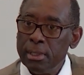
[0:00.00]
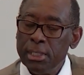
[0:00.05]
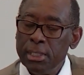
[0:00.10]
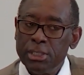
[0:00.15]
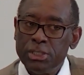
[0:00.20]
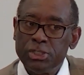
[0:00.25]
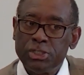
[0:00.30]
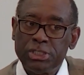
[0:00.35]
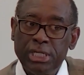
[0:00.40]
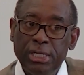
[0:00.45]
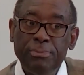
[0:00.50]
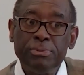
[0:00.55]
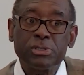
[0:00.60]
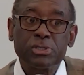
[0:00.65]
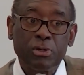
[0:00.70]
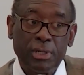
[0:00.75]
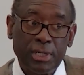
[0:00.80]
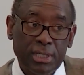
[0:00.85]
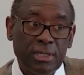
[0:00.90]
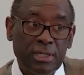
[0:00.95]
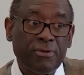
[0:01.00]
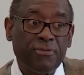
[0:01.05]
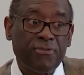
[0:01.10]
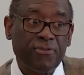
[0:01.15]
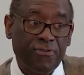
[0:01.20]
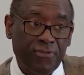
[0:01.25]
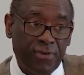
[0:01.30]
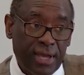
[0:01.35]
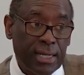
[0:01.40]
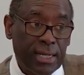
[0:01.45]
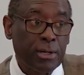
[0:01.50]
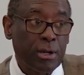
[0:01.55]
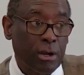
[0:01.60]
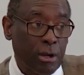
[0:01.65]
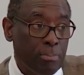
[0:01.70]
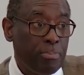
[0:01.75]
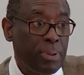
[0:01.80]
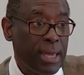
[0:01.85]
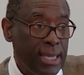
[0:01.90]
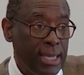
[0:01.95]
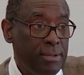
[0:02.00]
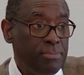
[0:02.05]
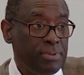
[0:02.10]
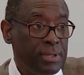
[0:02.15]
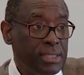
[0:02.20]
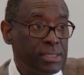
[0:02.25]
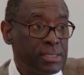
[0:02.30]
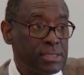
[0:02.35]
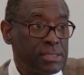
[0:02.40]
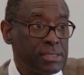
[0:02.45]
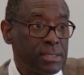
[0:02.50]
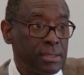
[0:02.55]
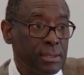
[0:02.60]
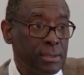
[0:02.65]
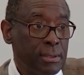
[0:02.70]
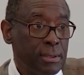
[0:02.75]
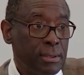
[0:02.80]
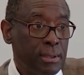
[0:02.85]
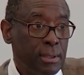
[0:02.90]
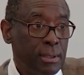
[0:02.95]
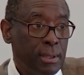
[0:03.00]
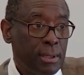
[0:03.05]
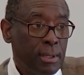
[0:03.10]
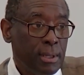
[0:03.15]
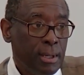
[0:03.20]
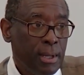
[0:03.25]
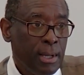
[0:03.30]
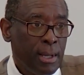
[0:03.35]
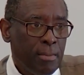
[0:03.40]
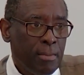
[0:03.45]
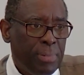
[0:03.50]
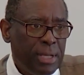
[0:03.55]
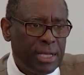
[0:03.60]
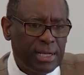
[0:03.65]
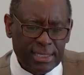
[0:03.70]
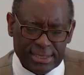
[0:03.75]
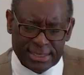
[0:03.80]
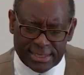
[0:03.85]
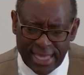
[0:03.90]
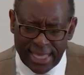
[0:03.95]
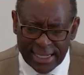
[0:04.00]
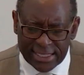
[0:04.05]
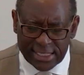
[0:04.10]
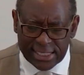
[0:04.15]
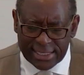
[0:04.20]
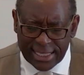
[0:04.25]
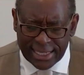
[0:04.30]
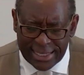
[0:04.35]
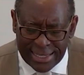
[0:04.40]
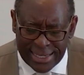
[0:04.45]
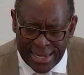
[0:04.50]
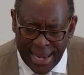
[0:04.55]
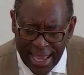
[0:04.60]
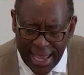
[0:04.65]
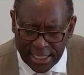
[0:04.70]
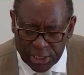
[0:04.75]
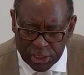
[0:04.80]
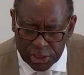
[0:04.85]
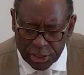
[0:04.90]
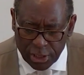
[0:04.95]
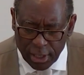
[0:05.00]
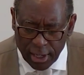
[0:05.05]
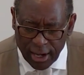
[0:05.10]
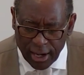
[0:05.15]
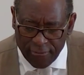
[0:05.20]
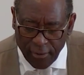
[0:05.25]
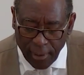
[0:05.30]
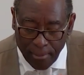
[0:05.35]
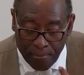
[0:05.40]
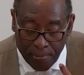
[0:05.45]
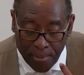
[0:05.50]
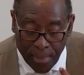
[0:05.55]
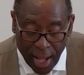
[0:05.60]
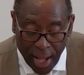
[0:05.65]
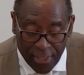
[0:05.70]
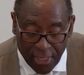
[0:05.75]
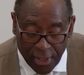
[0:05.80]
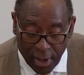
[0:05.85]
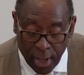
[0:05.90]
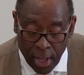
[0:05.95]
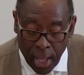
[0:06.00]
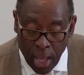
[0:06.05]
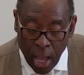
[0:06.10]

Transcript: She was going to defend her babies, because that's the nature of a mother.